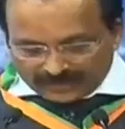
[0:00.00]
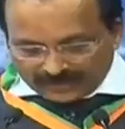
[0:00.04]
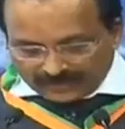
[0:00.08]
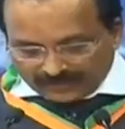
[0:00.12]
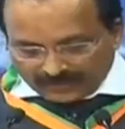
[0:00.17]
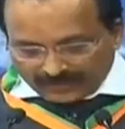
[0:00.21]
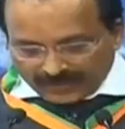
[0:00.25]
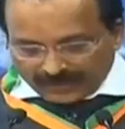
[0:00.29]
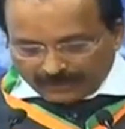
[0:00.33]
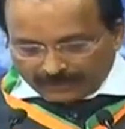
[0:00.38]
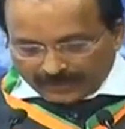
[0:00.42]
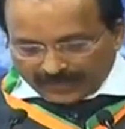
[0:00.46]

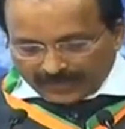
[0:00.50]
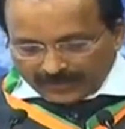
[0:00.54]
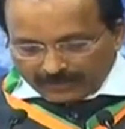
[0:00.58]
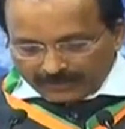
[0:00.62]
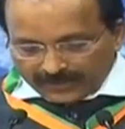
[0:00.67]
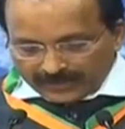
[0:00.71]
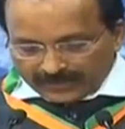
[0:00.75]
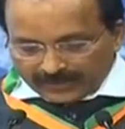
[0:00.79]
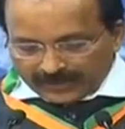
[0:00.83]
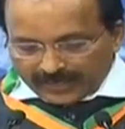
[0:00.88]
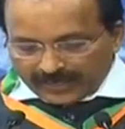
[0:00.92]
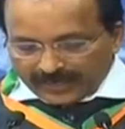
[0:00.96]
when P M is
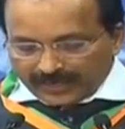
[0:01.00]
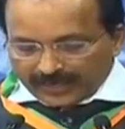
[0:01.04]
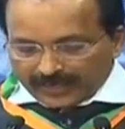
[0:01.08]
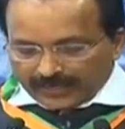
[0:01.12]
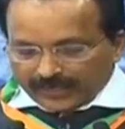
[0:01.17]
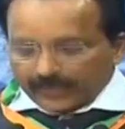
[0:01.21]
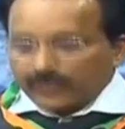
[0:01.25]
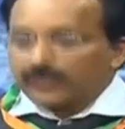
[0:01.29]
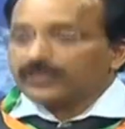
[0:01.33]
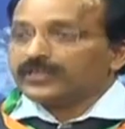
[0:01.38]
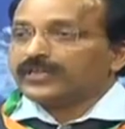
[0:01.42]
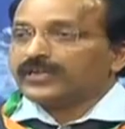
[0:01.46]
dedicating
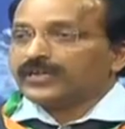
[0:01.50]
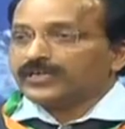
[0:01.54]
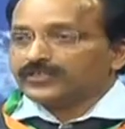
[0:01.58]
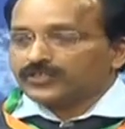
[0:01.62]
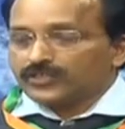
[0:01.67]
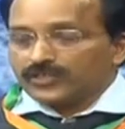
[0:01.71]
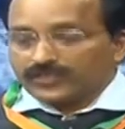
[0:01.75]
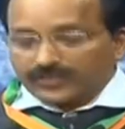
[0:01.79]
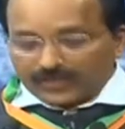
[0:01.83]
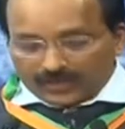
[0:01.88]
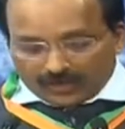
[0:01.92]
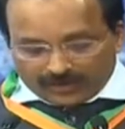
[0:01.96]
to the nation
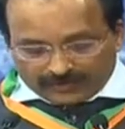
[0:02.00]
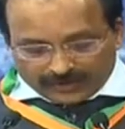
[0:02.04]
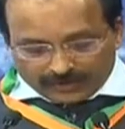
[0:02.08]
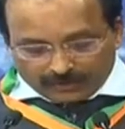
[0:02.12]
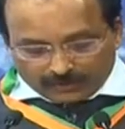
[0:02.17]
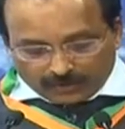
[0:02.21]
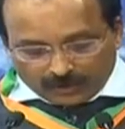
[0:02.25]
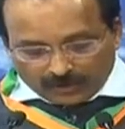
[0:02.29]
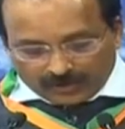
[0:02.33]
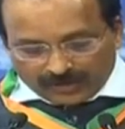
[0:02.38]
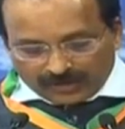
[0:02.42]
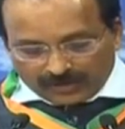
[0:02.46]
three of the
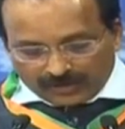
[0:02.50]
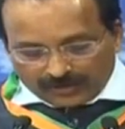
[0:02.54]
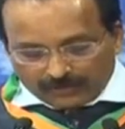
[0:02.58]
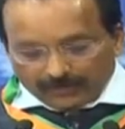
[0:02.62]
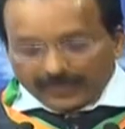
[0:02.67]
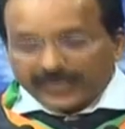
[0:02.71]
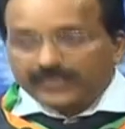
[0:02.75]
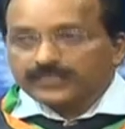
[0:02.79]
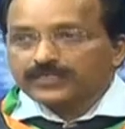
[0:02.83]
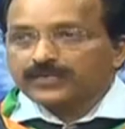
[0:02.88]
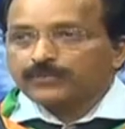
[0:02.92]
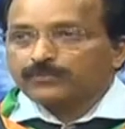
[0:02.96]
important
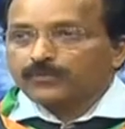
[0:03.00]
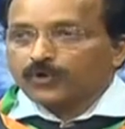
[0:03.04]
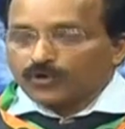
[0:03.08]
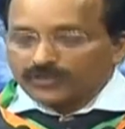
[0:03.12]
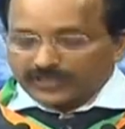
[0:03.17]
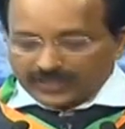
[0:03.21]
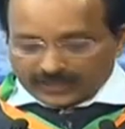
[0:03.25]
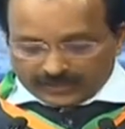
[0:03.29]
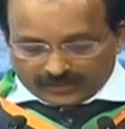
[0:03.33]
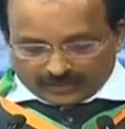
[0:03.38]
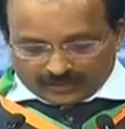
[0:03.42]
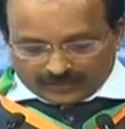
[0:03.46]
major
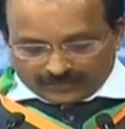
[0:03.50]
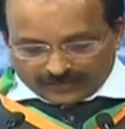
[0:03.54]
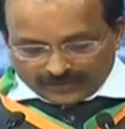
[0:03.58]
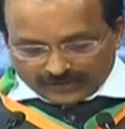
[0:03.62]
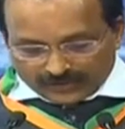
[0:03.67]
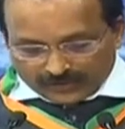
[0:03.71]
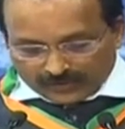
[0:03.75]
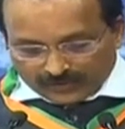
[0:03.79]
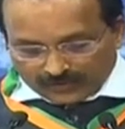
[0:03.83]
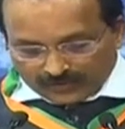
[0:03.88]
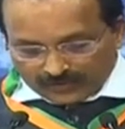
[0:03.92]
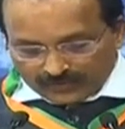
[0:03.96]
projects of
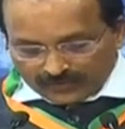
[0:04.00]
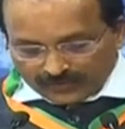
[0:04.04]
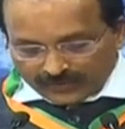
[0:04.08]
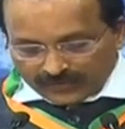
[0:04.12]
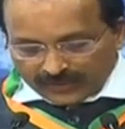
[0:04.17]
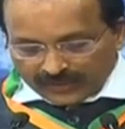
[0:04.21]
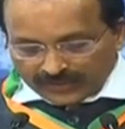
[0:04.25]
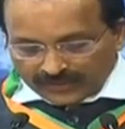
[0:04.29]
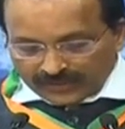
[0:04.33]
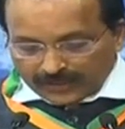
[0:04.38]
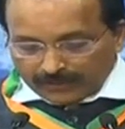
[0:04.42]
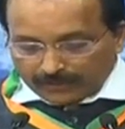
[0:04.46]
ISRO, which was
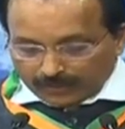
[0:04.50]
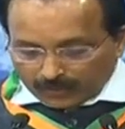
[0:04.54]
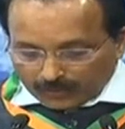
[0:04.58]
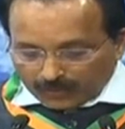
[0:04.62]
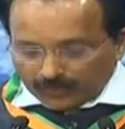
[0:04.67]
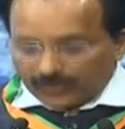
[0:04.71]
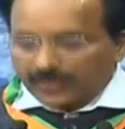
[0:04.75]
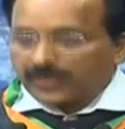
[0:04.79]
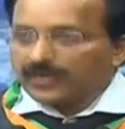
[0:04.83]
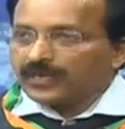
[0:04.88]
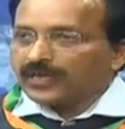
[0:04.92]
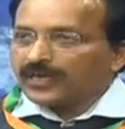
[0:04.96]
approved
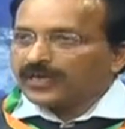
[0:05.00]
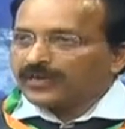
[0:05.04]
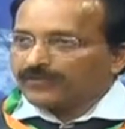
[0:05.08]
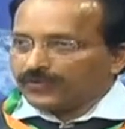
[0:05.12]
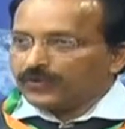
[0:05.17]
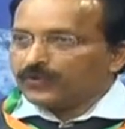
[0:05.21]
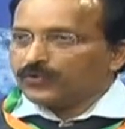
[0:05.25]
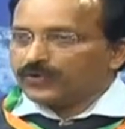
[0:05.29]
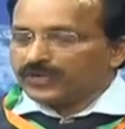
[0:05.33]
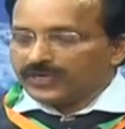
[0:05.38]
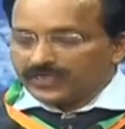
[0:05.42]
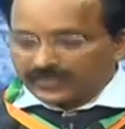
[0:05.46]
a few
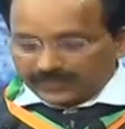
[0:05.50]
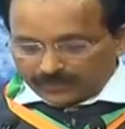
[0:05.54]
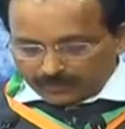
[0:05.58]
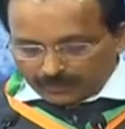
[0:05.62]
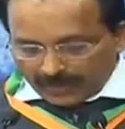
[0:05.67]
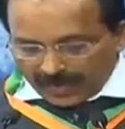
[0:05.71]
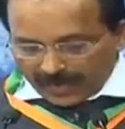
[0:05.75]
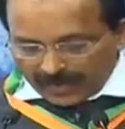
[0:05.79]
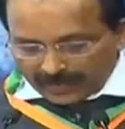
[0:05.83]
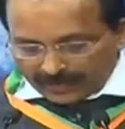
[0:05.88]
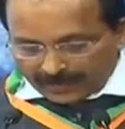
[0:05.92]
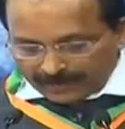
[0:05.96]
years
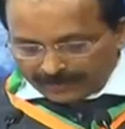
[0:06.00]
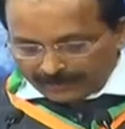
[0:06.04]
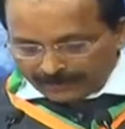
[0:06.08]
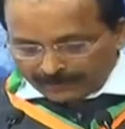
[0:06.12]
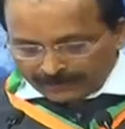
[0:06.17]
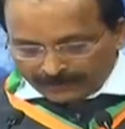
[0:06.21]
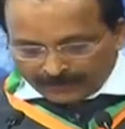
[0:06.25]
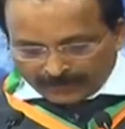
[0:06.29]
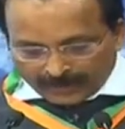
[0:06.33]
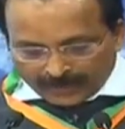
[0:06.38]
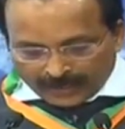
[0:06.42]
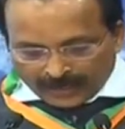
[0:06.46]
back
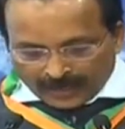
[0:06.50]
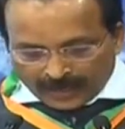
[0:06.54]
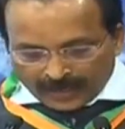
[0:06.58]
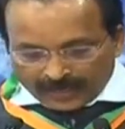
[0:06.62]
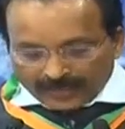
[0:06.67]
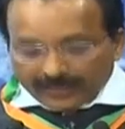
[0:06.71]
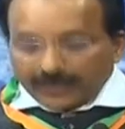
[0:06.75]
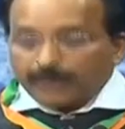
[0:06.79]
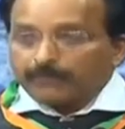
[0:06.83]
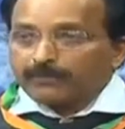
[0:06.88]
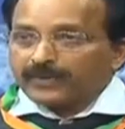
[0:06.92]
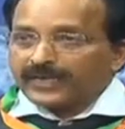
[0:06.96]
and
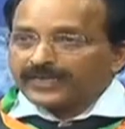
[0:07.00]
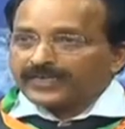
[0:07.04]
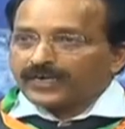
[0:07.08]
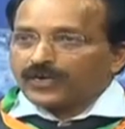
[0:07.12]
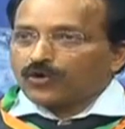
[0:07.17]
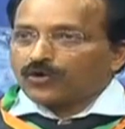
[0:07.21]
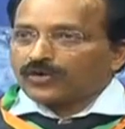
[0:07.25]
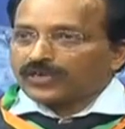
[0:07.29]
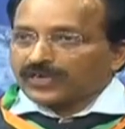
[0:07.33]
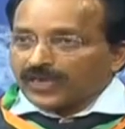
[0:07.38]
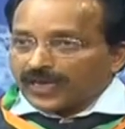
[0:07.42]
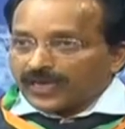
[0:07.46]
completed on
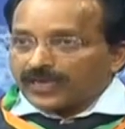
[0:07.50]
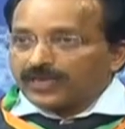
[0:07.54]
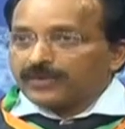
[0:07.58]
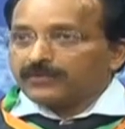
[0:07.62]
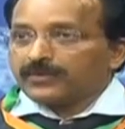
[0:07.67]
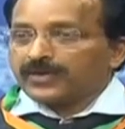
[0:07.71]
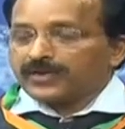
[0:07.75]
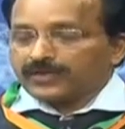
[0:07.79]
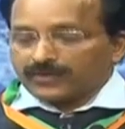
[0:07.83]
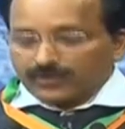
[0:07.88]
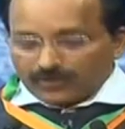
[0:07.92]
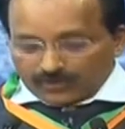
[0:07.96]
time
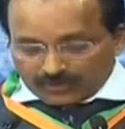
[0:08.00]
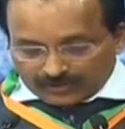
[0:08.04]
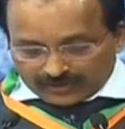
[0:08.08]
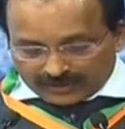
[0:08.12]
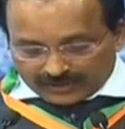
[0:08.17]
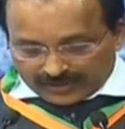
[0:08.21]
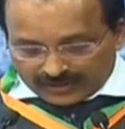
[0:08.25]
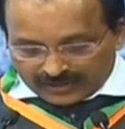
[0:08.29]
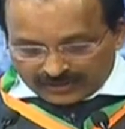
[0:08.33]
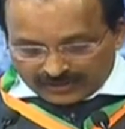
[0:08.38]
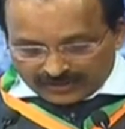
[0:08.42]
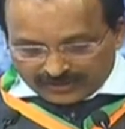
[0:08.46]
and cost.
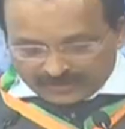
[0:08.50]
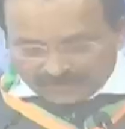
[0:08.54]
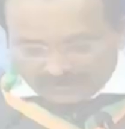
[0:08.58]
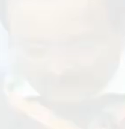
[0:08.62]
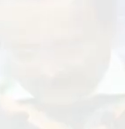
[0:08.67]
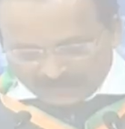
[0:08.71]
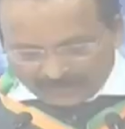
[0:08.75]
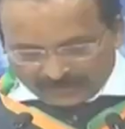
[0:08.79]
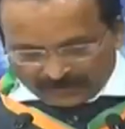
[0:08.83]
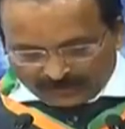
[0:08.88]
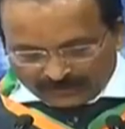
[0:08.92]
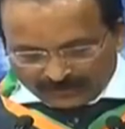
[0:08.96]

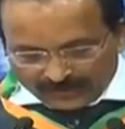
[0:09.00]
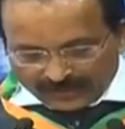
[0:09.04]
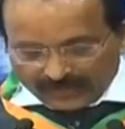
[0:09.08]
With the